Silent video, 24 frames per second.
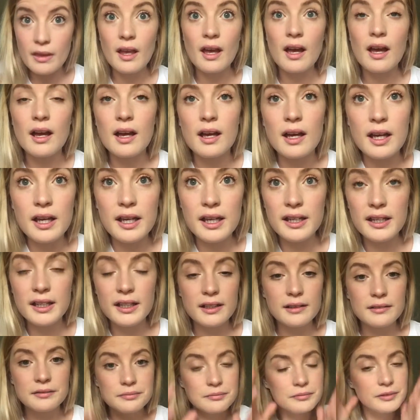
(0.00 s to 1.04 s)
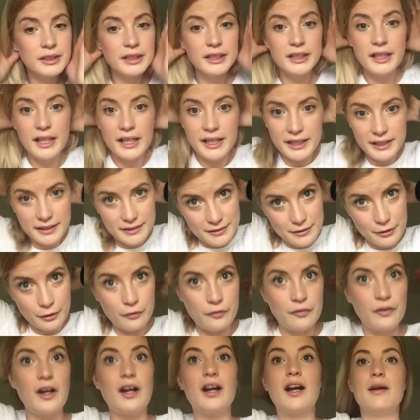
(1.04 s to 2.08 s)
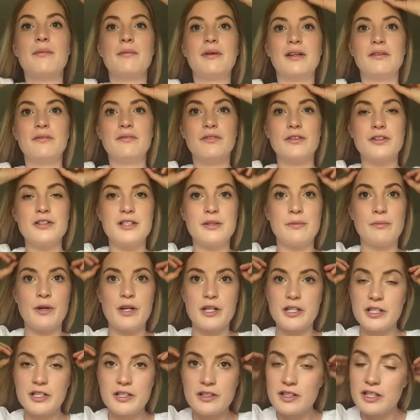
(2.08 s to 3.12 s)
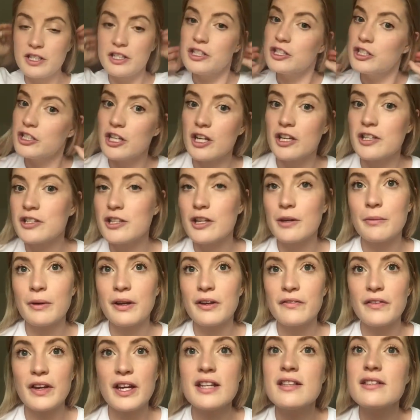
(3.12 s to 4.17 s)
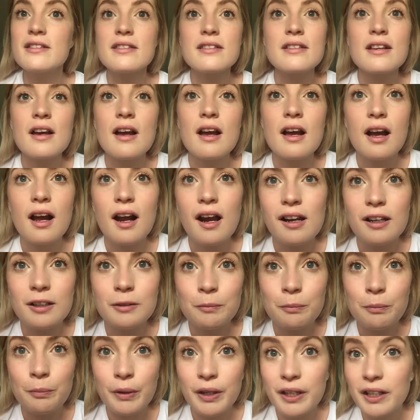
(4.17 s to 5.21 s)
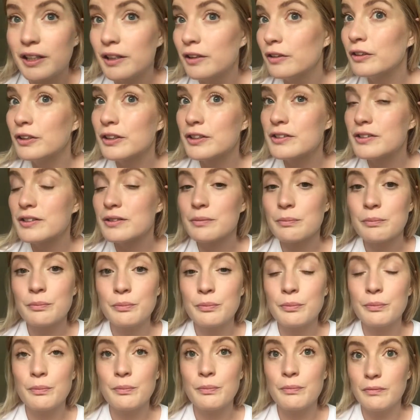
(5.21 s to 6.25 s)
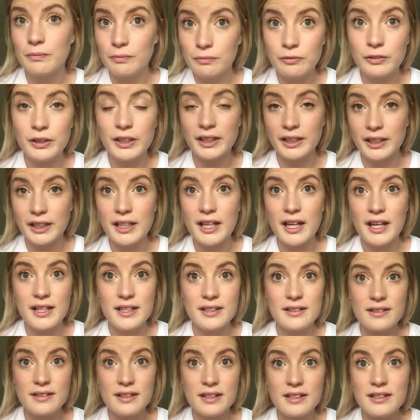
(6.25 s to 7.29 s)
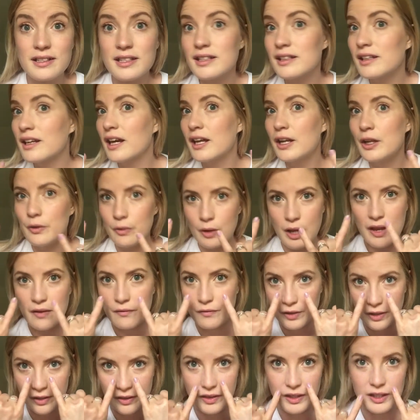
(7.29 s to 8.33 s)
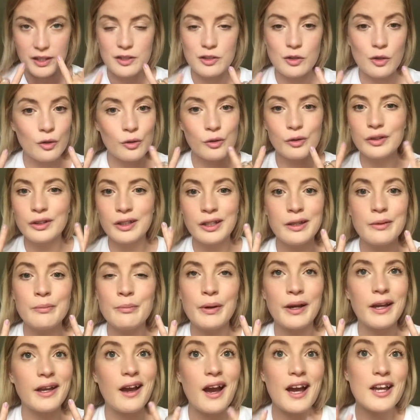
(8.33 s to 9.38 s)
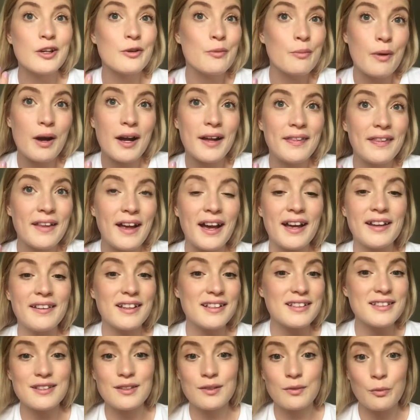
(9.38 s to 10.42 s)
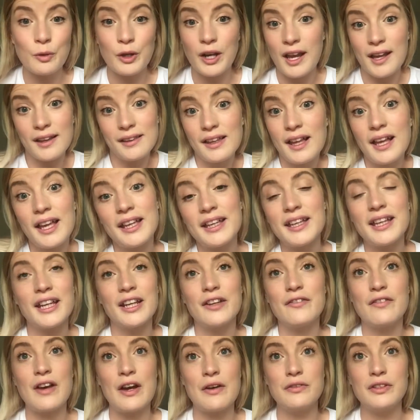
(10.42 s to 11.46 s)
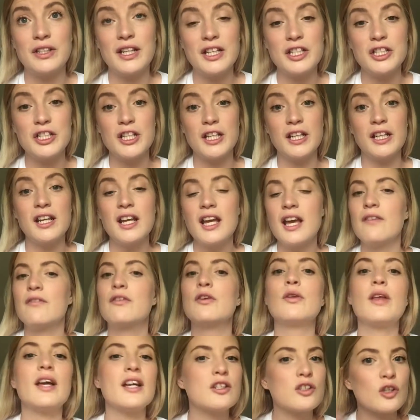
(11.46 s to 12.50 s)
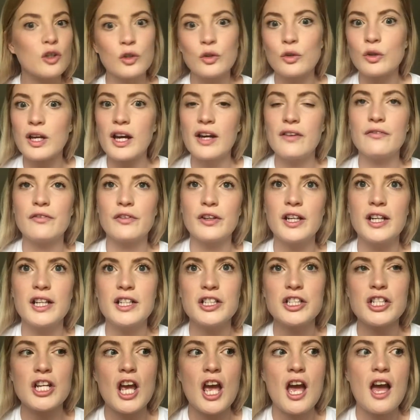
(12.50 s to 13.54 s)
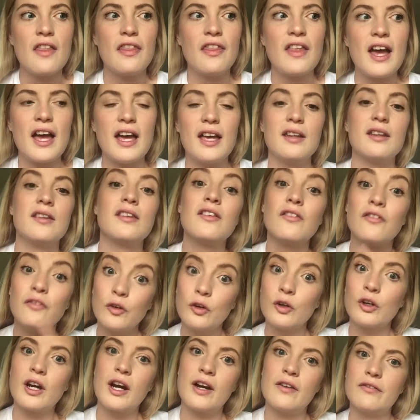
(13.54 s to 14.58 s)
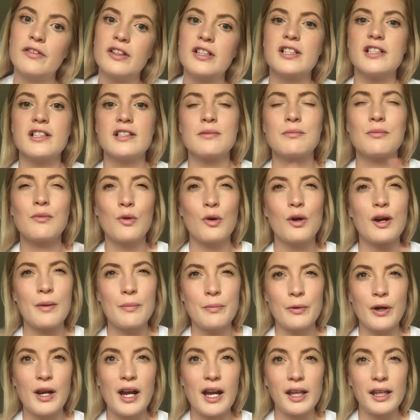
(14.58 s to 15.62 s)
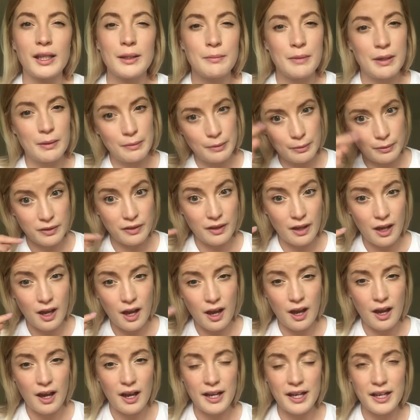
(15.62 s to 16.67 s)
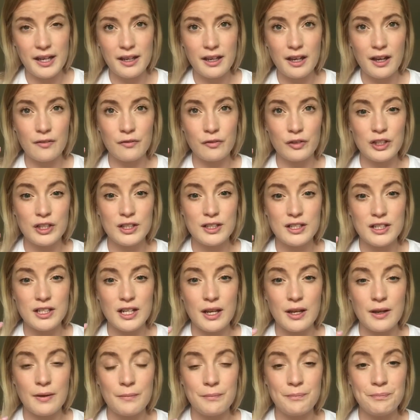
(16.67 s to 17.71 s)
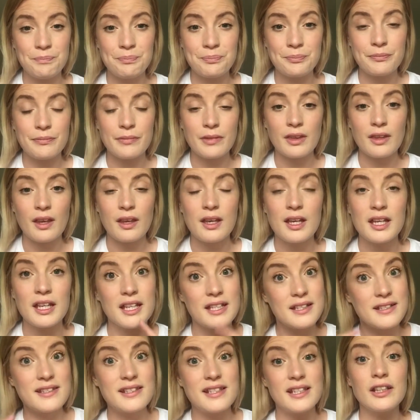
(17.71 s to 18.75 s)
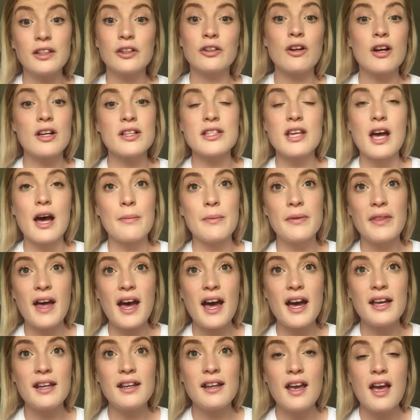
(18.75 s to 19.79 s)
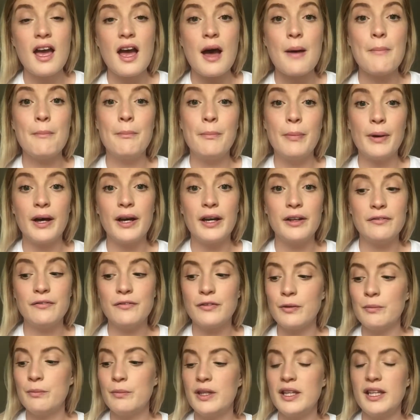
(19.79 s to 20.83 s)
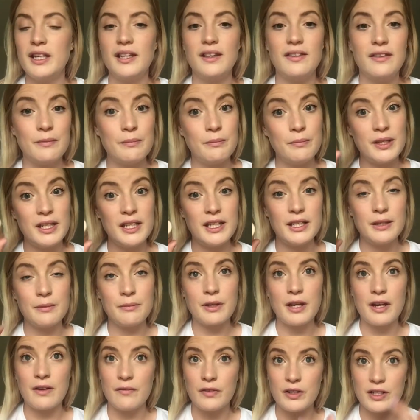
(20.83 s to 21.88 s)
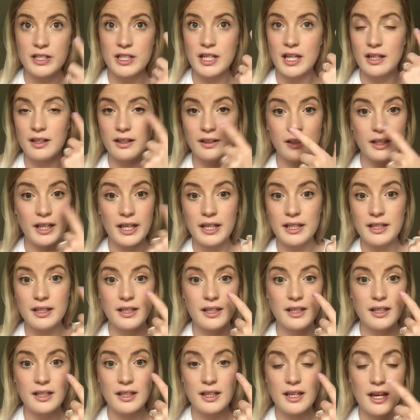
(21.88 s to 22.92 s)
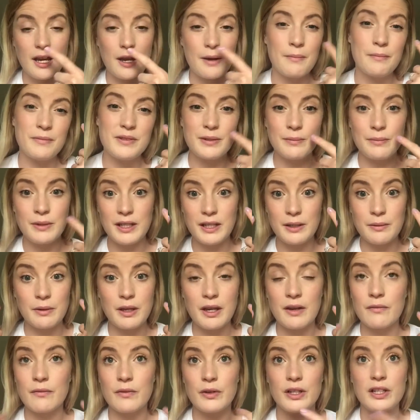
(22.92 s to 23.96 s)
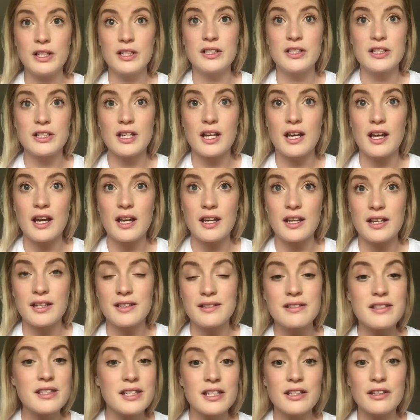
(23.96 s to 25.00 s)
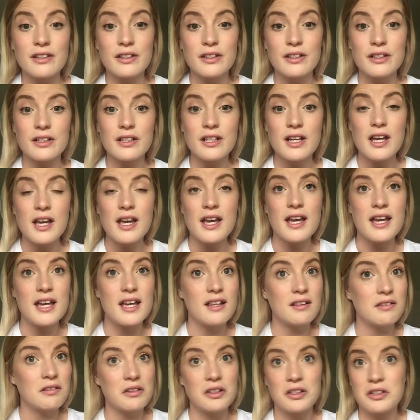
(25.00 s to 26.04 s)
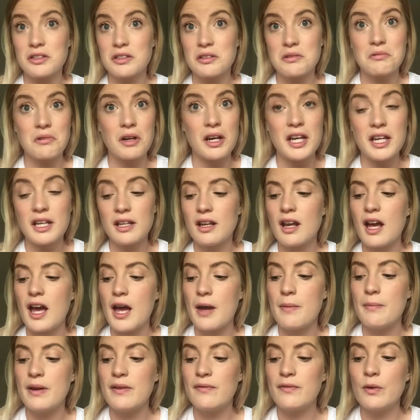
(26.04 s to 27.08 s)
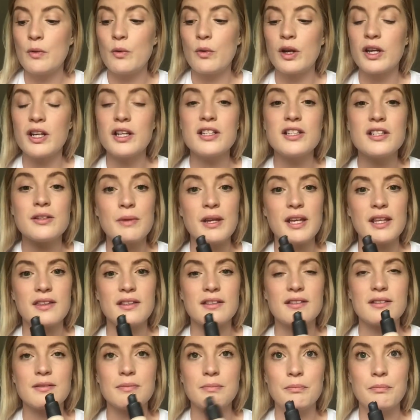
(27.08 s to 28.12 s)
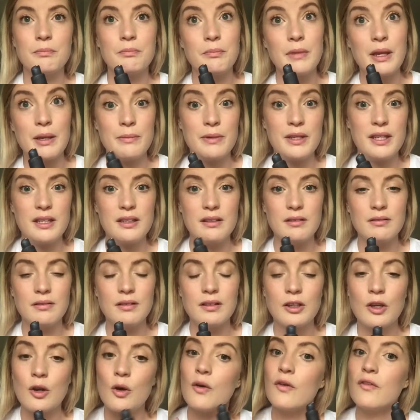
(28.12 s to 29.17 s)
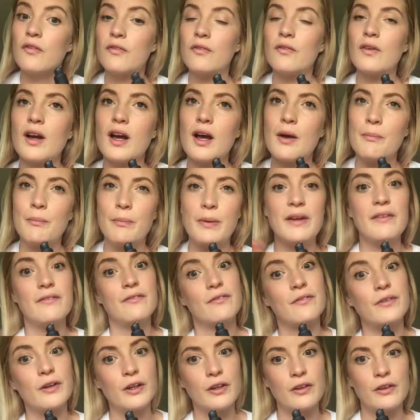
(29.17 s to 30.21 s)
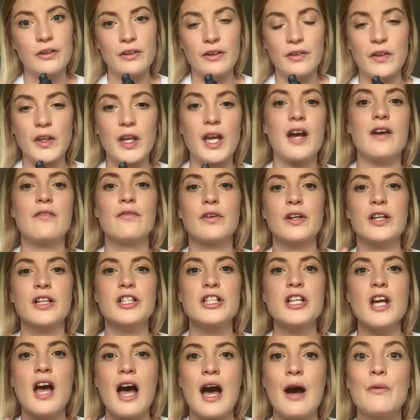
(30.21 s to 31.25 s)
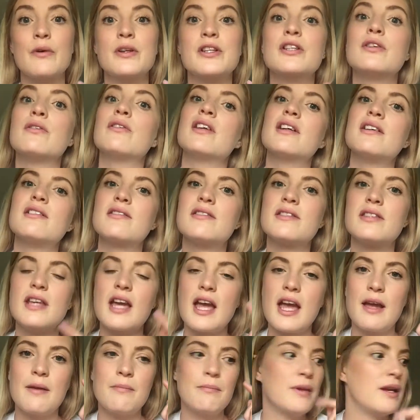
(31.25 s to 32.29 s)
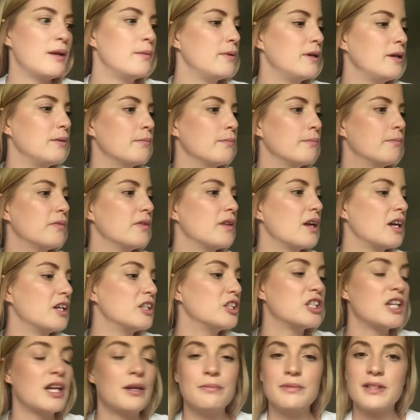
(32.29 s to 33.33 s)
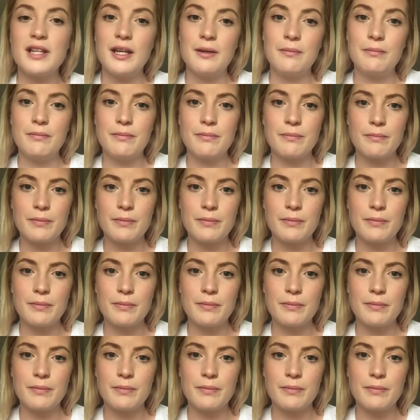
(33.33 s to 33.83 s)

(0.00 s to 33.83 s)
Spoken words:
I really like it so far. I mean, first impressions, it's just on my face, but it looks really nice. It didn't cut out everything totally, but I don't mind that. That's what I like in a foundation. If you like total coverage, then the full coverage is more up your alley, maybe with a high coverage concealer on top of that. But for me, the medium coverage and a light to medium coverage concealer, it looks great. If you wanted to make this maybe go a bit further in the coverage, I would do this and maybe a Shape Tape